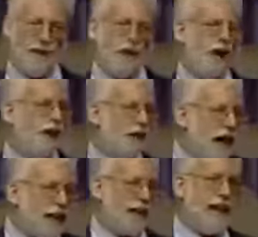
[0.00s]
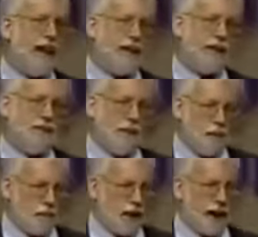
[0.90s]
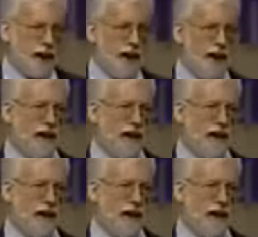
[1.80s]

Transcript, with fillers: She is not the goddess of liberty,